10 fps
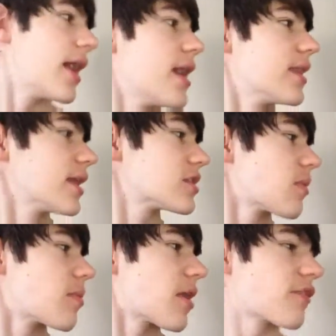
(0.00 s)
And
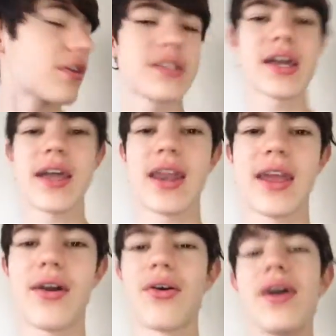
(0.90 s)
that's my breakfast. I
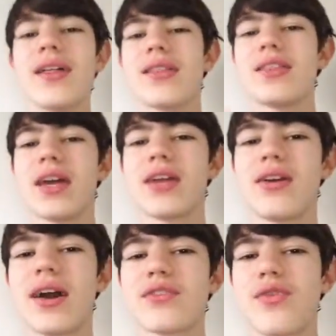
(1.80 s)
gotta go. Thank
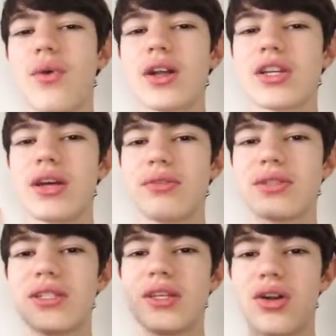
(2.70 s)
you guys for watching. I will
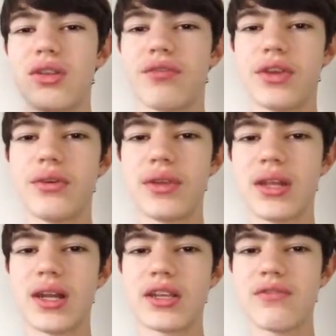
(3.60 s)
see all of you in
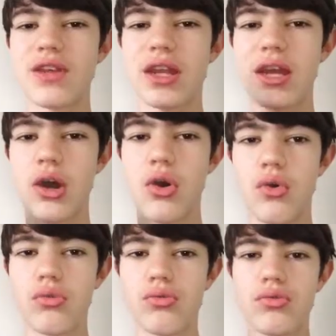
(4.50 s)
the next
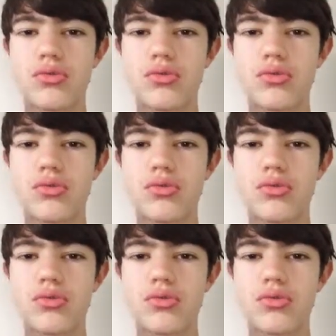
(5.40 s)
video.